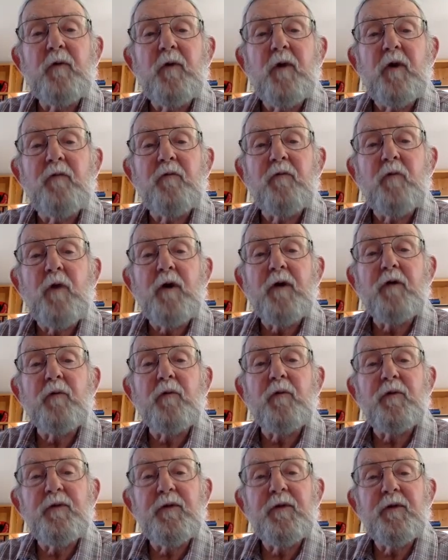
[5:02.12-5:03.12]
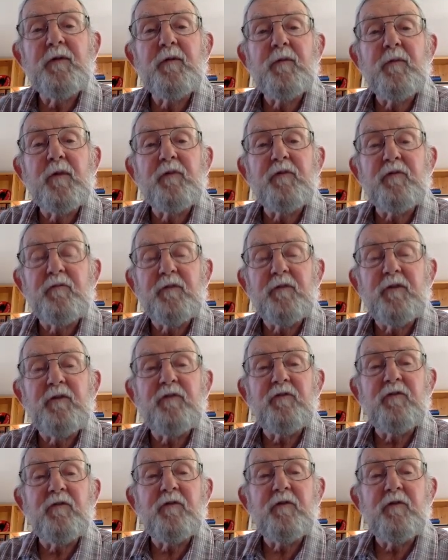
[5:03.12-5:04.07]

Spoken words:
of water within the reservation,